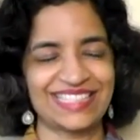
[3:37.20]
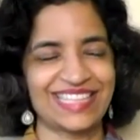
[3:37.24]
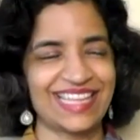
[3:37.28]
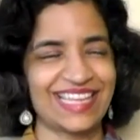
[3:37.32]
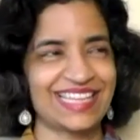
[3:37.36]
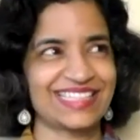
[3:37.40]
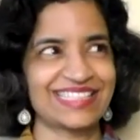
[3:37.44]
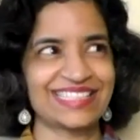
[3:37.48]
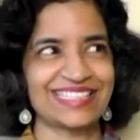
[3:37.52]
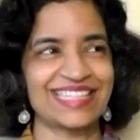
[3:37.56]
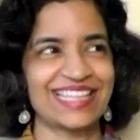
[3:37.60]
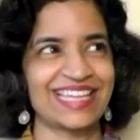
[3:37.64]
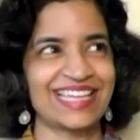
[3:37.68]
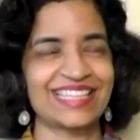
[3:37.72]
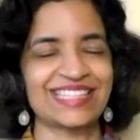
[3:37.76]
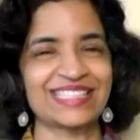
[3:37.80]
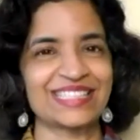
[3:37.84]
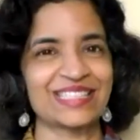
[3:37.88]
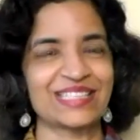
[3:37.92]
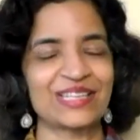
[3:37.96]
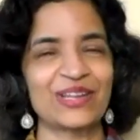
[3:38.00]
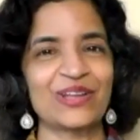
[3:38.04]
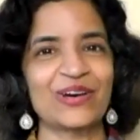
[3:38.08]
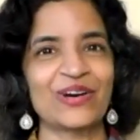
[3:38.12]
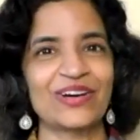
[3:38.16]
that's, that's
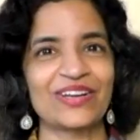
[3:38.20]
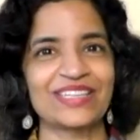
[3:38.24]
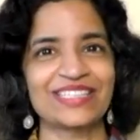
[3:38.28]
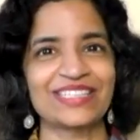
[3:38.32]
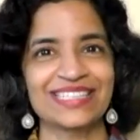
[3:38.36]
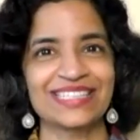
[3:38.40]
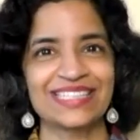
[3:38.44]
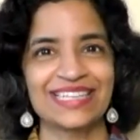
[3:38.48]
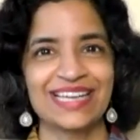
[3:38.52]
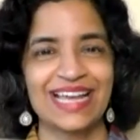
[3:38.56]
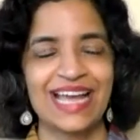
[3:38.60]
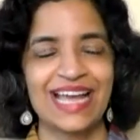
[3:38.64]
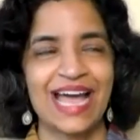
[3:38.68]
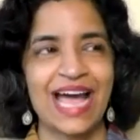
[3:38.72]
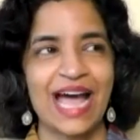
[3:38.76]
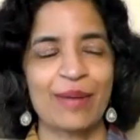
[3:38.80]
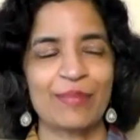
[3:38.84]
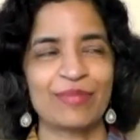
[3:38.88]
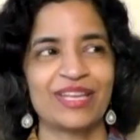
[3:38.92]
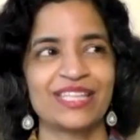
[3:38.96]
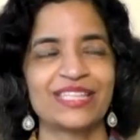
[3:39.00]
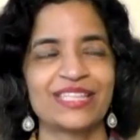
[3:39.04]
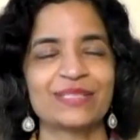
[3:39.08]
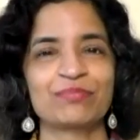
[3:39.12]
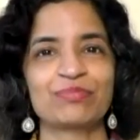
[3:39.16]
a lot. I
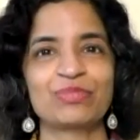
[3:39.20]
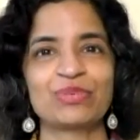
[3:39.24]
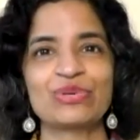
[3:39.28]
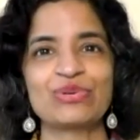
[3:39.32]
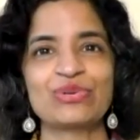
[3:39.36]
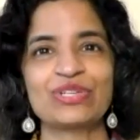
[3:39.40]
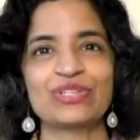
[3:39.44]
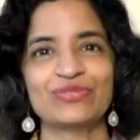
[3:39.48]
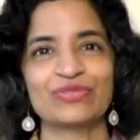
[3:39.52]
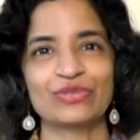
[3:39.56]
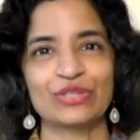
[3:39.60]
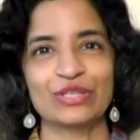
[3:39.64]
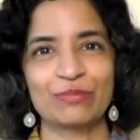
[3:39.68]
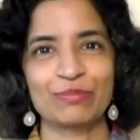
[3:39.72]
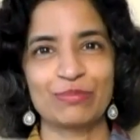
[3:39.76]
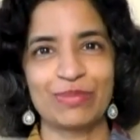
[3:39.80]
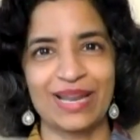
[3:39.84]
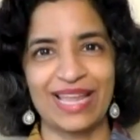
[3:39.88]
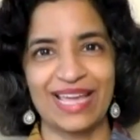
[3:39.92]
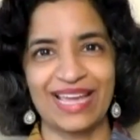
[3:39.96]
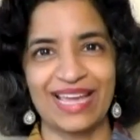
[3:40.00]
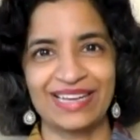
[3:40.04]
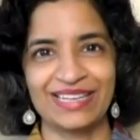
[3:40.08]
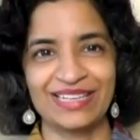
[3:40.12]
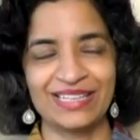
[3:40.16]
mean, it's a beautiful
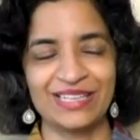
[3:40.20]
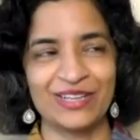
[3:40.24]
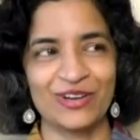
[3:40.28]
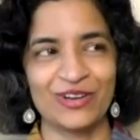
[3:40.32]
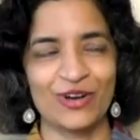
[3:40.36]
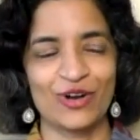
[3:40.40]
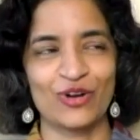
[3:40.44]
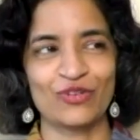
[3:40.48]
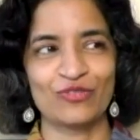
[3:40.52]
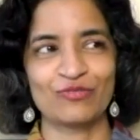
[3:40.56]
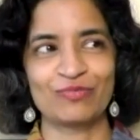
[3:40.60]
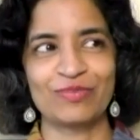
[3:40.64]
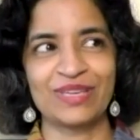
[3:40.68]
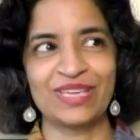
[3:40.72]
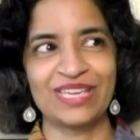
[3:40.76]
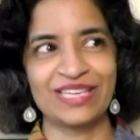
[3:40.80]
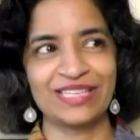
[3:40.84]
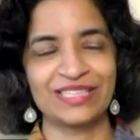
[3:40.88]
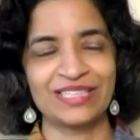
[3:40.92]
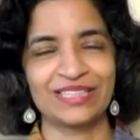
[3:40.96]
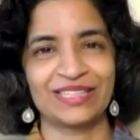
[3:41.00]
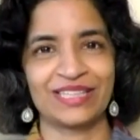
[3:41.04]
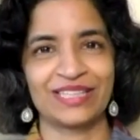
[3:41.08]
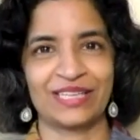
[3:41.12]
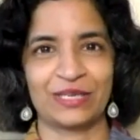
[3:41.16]
blend of being
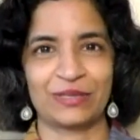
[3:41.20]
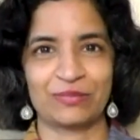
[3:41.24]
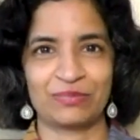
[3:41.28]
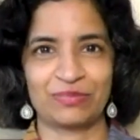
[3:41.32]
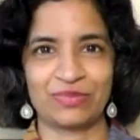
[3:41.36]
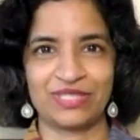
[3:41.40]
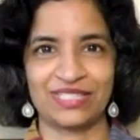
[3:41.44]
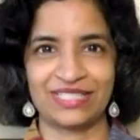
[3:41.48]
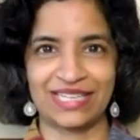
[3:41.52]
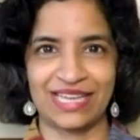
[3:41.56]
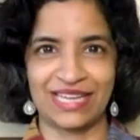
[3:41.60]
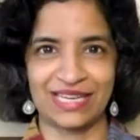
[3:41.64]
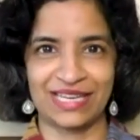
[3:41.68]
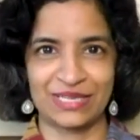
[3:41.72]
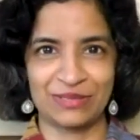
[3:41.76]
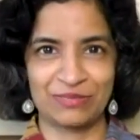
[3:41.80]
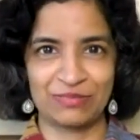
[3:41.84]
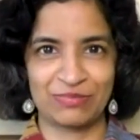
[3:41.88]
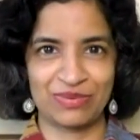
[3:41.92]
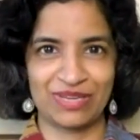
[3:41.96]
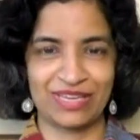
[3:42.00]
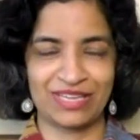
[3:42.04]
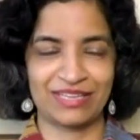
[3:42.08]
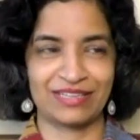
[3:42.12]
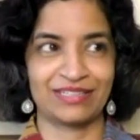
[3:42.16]
a therapist and a
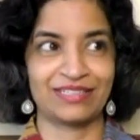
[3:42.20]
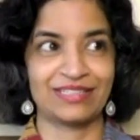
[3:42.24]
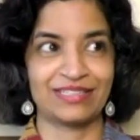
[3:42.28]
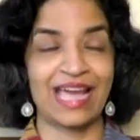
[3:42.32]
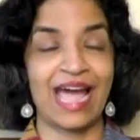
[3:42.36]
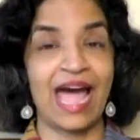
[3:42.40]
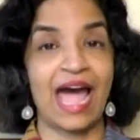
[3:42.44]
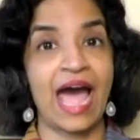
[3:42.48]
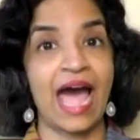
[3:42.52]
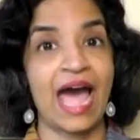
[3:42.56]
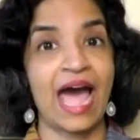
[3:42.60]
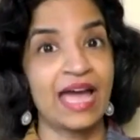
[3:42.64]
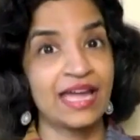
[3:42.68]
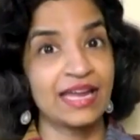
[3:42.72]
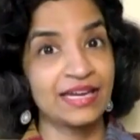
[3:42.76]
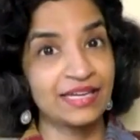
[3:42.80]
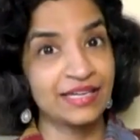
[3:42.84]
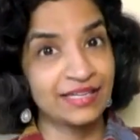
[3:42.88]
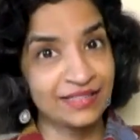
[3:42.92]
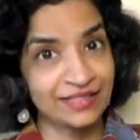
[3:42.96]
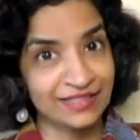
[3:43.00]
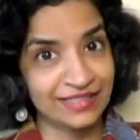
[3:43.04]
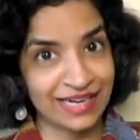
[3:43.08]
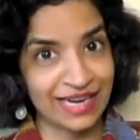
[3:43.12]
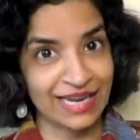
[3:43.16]
parent and
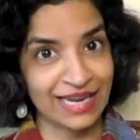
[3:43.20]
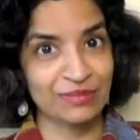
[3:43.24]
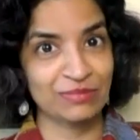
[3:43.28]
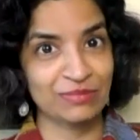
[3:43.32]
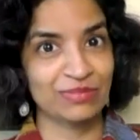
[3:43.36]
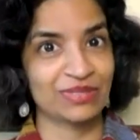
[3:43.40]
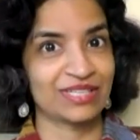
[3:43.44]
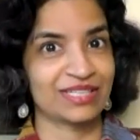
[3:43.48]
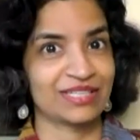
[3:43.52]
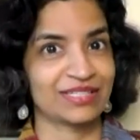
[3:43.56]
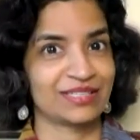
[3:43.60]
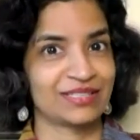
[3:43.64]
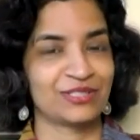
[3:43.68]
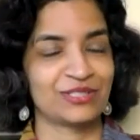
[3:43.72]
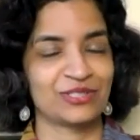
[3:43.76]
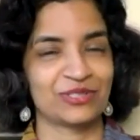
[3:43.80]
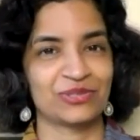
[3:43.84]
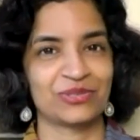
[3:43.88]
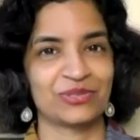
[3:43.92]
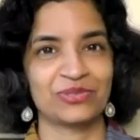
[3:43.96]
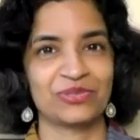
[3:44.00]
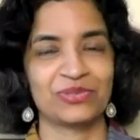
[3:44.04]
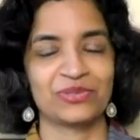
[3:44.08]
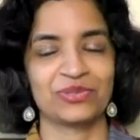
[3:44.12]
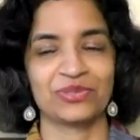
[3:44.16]
a grandparent. You
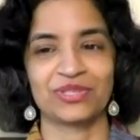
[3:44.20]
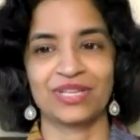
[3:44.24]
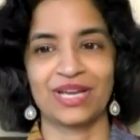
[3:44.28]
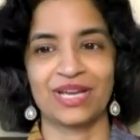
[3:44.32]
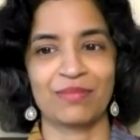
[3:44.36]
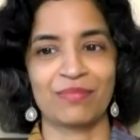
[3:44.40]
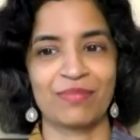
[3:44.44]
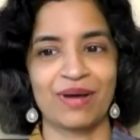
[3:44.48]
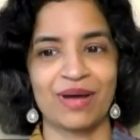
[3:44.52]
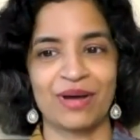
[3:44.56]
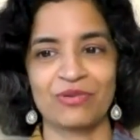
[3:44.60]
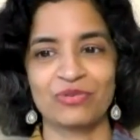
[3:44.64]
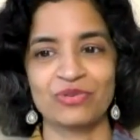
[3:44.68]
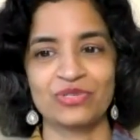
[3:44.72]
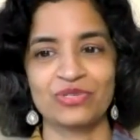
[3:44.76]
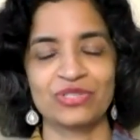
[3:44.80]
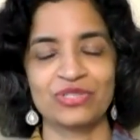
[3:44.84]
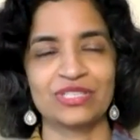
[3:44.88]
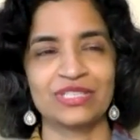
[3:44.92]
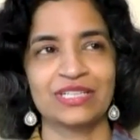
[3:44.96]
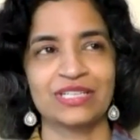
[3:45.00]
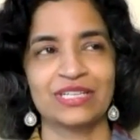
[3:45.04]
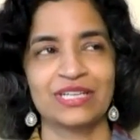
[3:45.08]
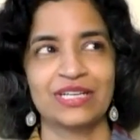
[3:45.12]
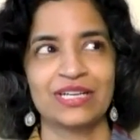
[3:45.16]
know, so the amount
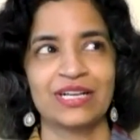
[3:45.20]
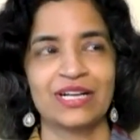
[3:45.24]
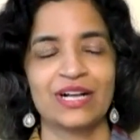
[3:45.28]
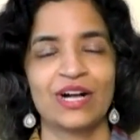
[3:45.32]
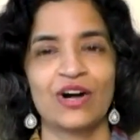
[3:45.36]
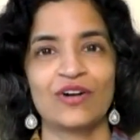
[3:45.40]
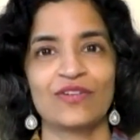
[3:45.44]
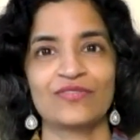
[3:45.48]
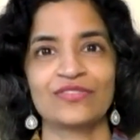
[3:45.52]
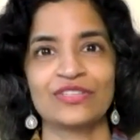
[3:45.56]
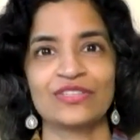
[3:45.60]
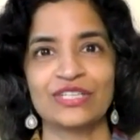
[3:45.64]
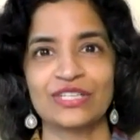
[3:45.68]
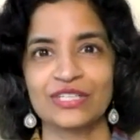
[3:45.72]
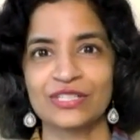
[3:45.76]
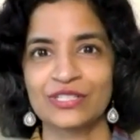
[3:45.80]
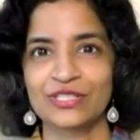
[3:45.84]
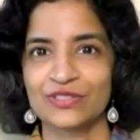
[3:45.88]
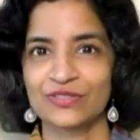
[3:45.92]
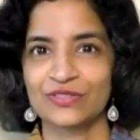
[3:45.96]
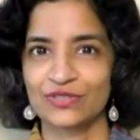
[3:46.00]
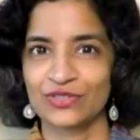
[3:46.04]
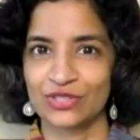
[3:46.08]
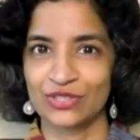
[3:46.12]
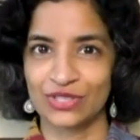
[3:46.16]
of years
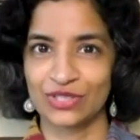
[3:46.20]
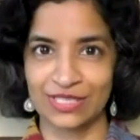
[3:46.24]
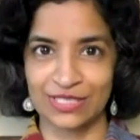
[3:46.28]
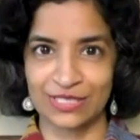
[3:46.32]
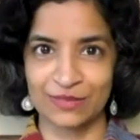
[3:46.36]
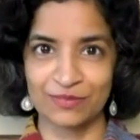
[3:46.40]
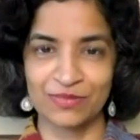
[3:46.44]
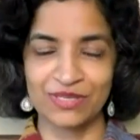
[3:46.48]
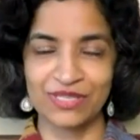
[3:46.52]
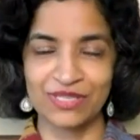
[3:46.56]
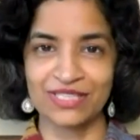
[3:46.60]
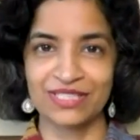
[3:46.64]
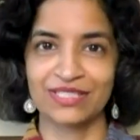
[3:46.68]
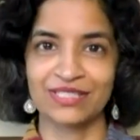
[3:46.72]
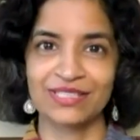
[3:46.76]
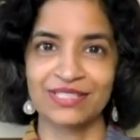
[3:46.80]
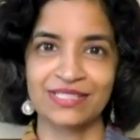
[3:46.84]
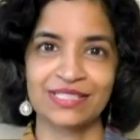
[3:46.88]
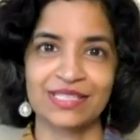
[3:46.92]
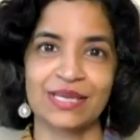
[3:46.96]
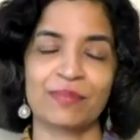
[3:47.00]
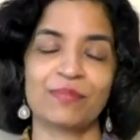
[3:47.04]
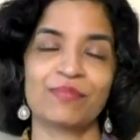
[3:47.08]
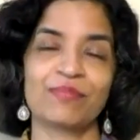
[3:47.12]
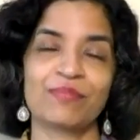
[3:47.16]
of your experience
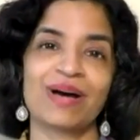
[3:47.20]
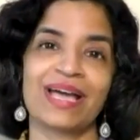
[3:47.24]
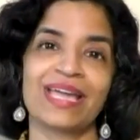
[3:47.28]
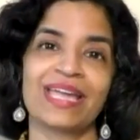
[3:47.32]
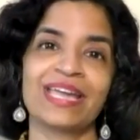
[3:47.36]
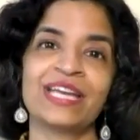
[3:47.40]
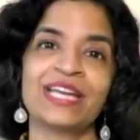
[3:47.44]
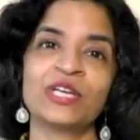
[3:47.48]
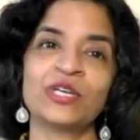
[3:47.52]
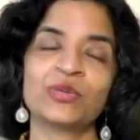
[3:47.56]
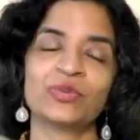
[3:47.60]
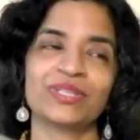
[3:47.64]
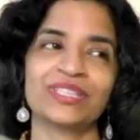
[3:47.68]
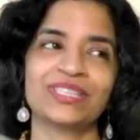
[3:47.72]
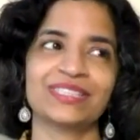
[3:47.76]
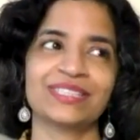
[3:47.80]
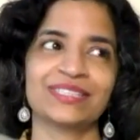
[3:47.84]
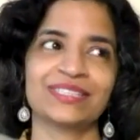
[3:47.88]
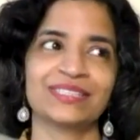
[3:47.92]
combined with